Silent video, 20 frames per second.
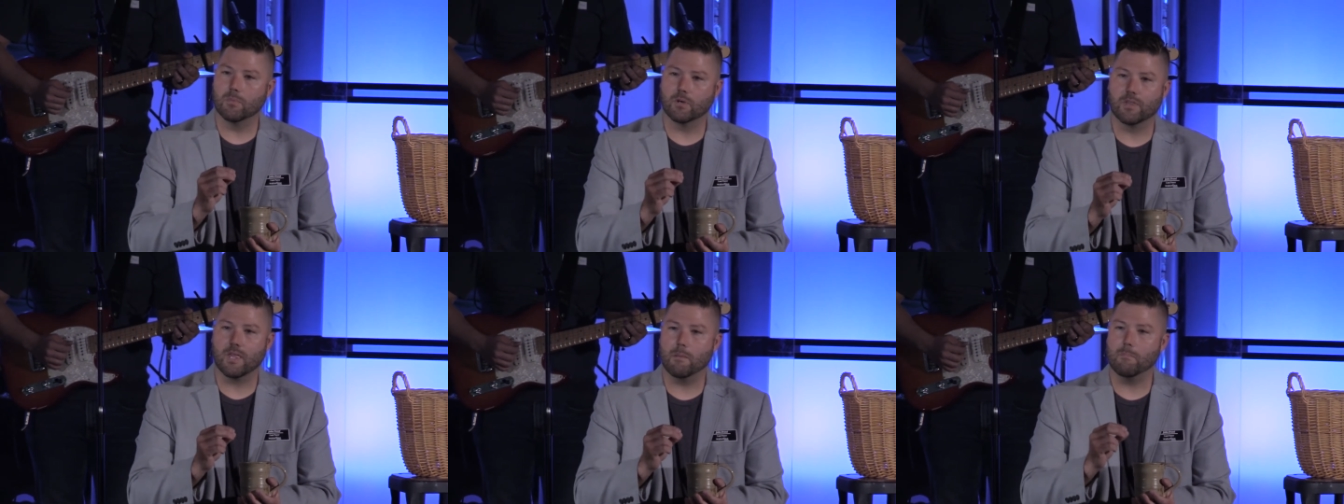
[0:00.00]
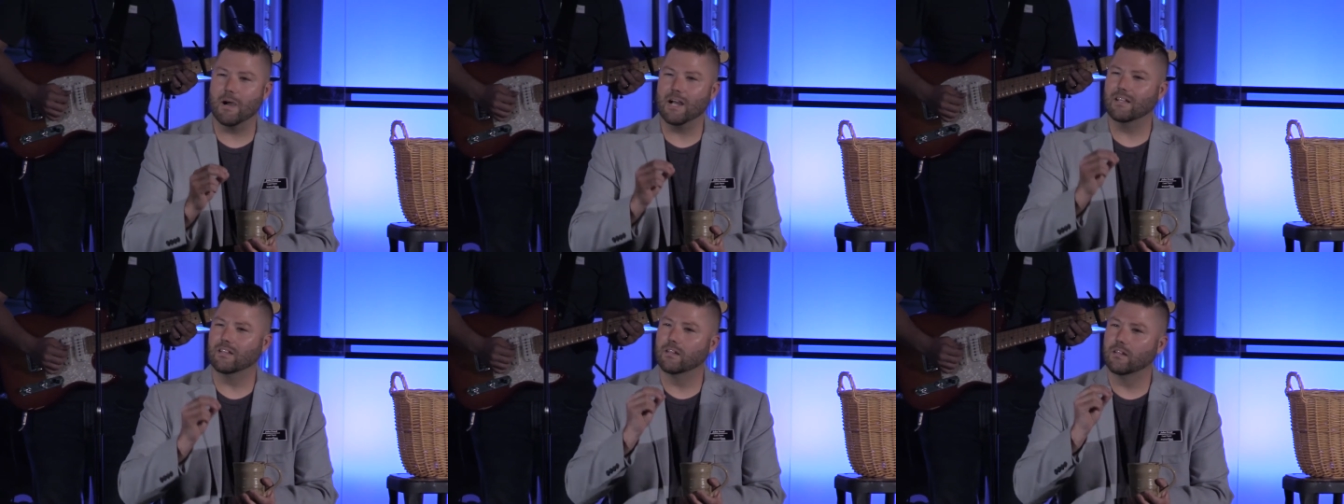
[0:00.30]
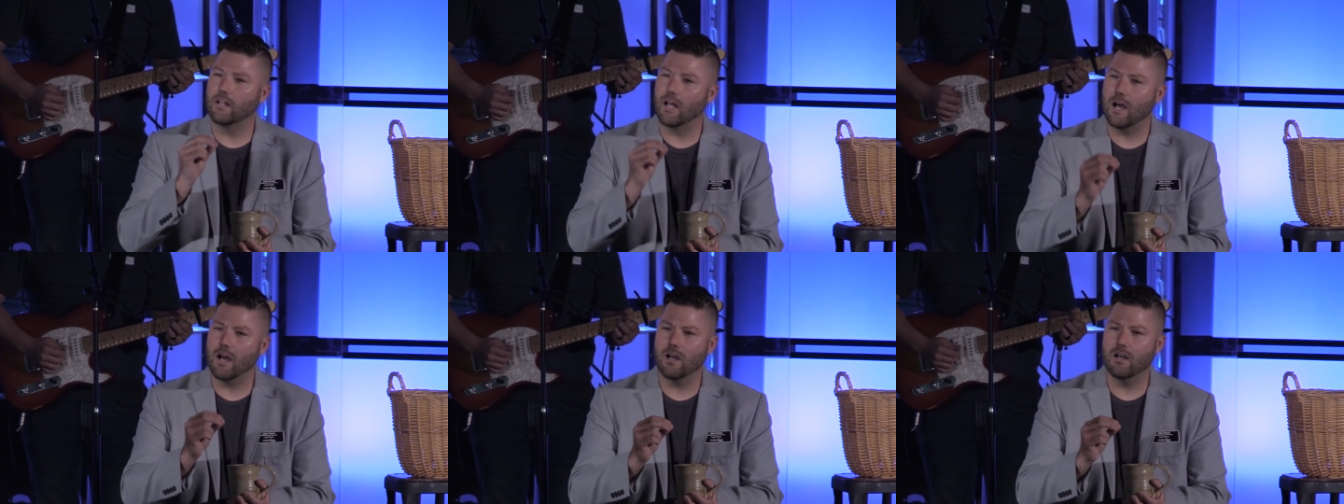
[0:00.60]
that my
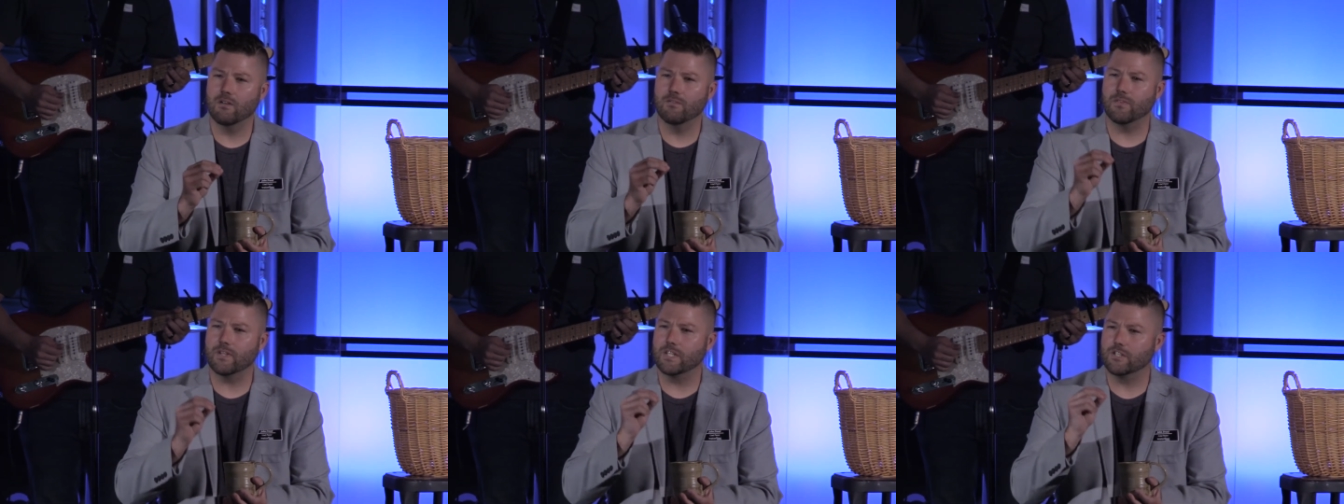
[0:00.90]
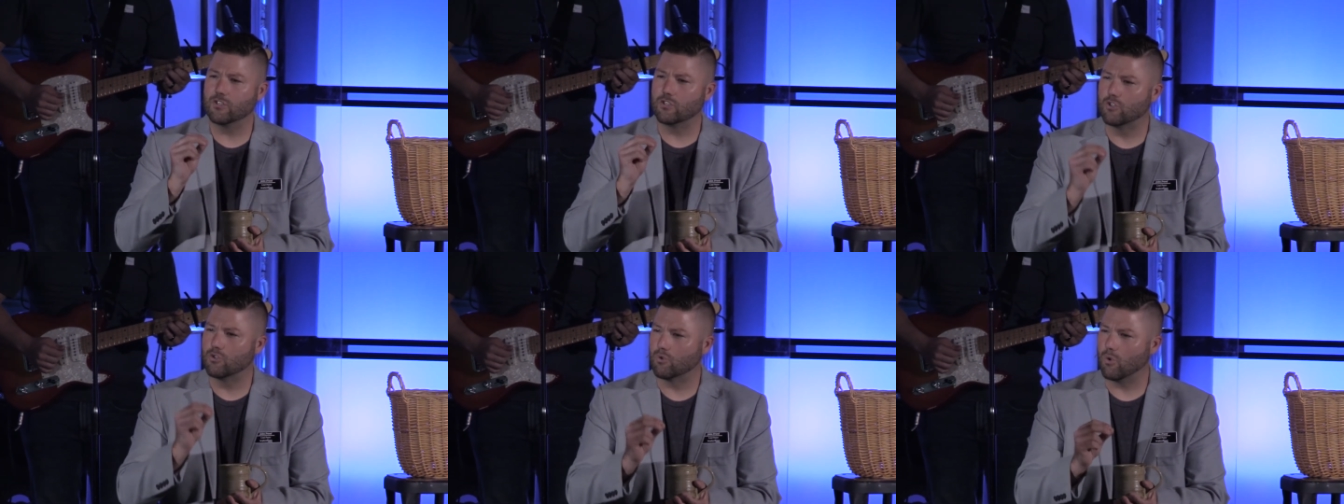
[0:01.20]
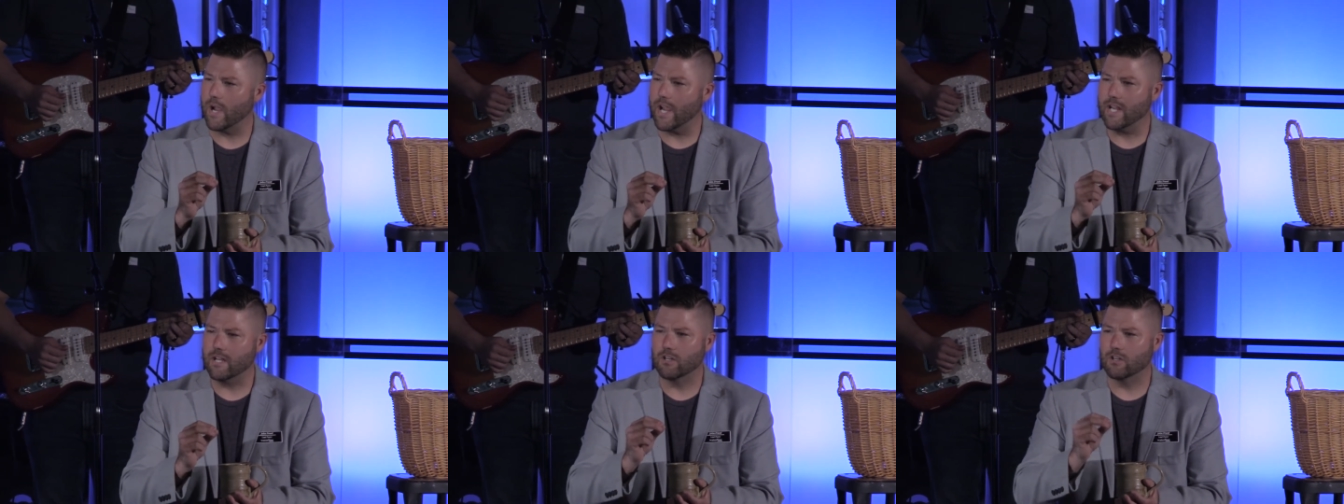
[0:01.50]
love is
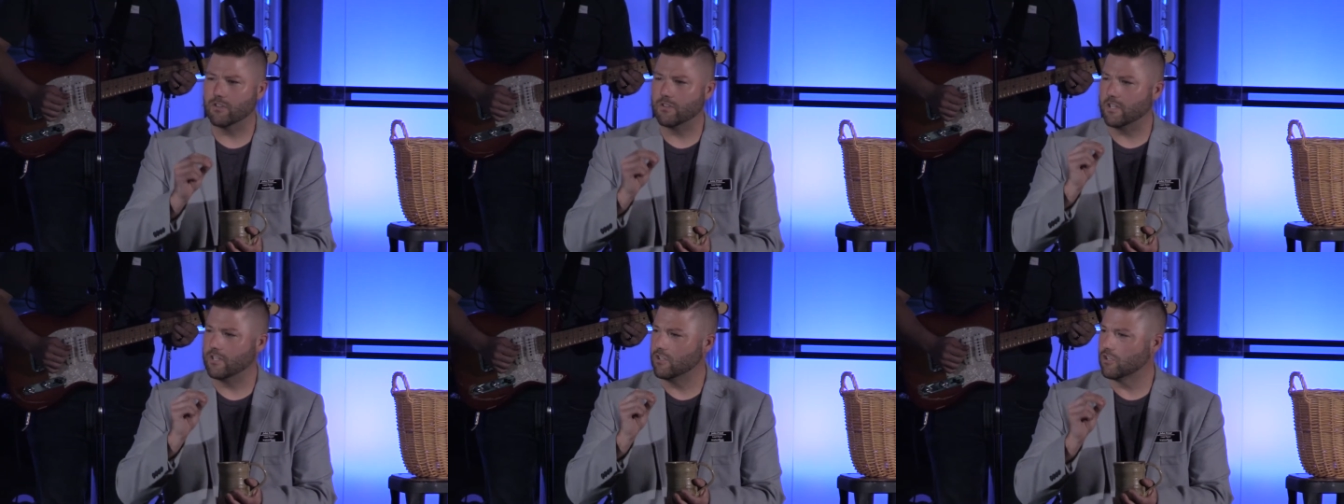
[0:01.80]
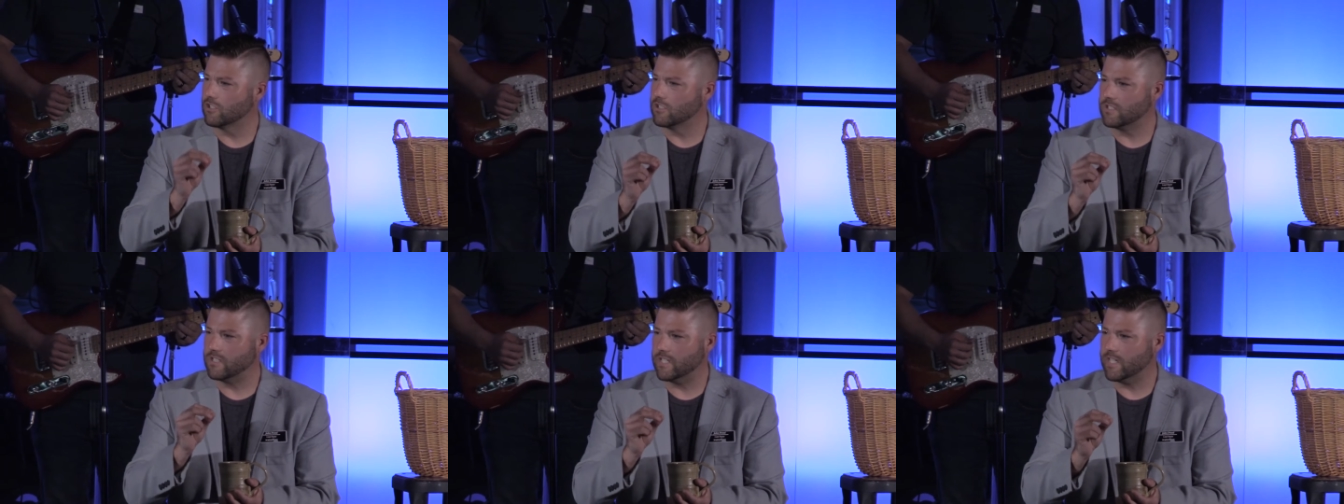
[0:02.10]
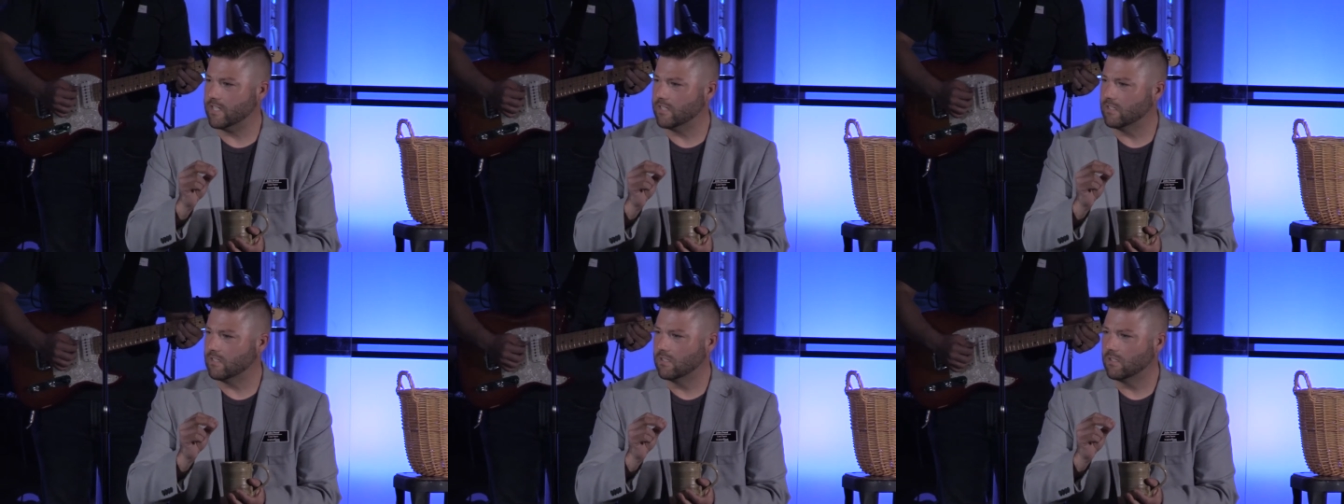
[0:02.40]
greater than your
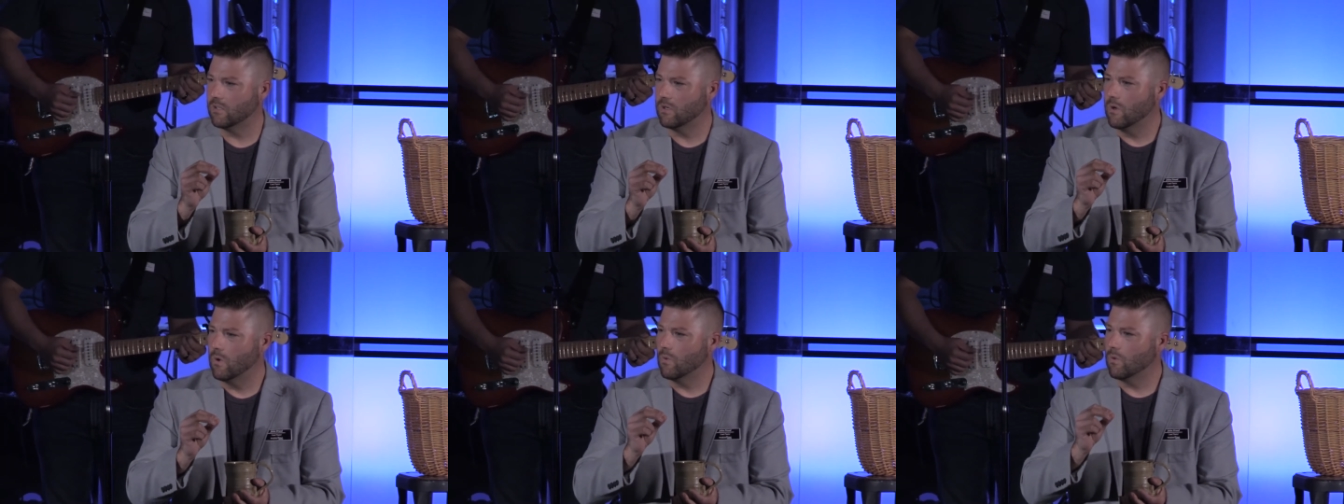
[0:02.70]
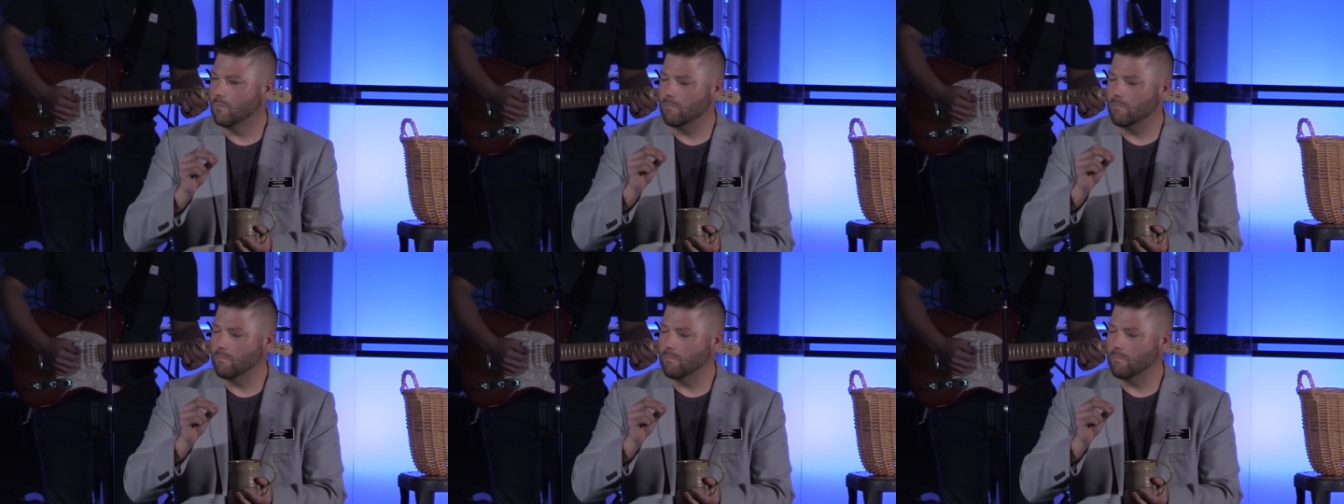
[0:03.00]
sin.